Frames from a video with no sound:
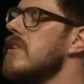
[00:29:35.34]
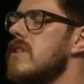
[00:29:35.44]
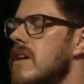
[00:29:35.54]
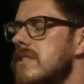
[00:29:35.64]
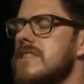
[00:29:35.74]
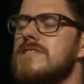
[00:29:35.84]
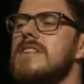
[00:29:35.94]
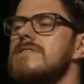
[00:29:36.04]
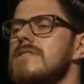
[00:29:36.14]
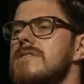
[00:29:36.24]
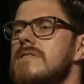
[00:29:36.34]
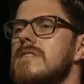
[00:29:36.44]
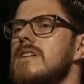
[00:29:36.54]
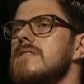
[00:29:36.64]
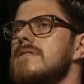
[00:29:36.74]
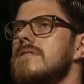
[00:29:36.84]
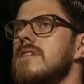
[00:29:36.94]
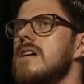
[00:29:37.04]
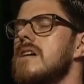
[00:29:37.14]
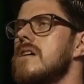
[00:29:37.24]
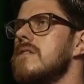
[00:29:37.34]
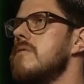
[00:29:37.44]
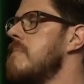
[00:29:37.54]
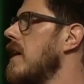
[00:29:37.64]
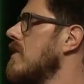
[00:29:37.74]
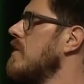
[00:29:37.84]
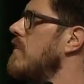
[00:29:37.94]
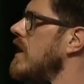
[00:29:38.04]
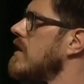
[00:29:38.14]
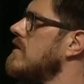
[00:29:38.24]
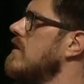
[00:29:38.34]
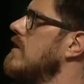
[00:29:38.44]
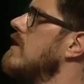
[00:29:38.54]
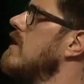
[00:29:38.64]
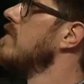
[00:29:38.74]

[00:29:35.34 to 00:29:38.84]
there are other extensions to this model comparison.